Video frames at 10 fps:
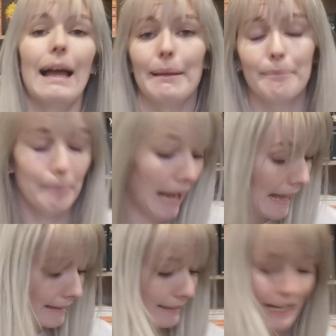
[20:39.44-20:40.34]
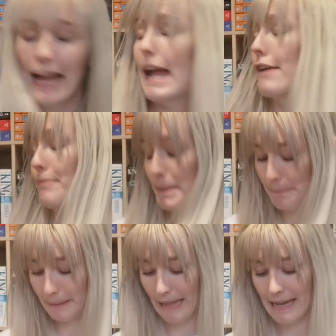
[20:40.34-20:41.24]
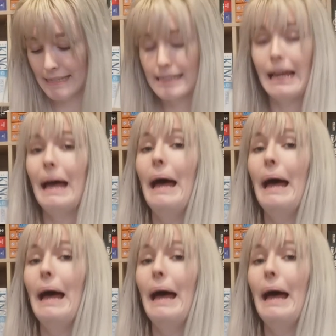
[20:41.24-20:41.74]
I'm blessed. I have been blessed.